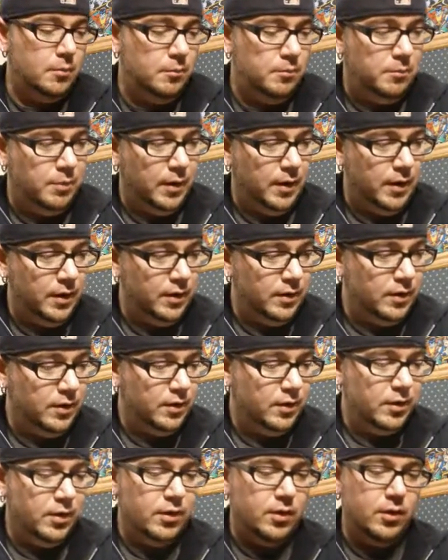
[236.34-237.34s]
but
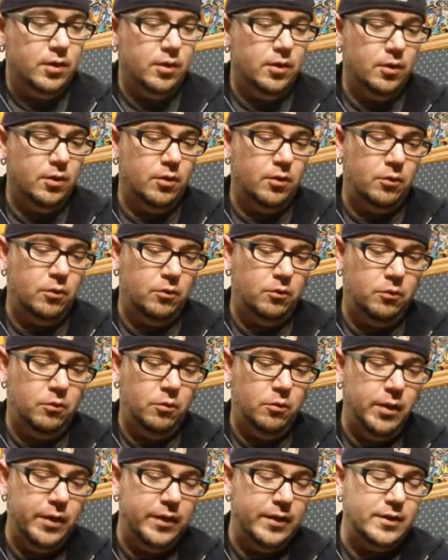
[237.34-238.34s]

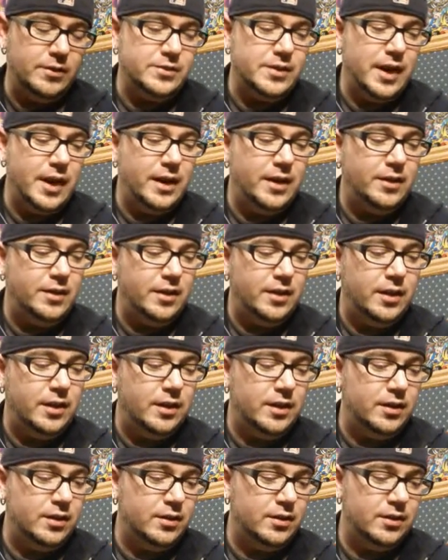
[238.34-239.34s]
when there's
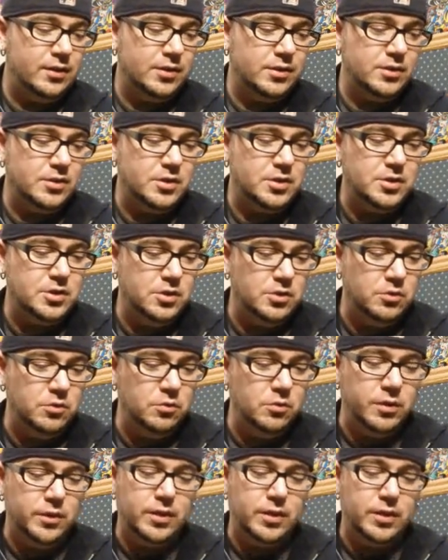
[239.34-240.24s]
anything to do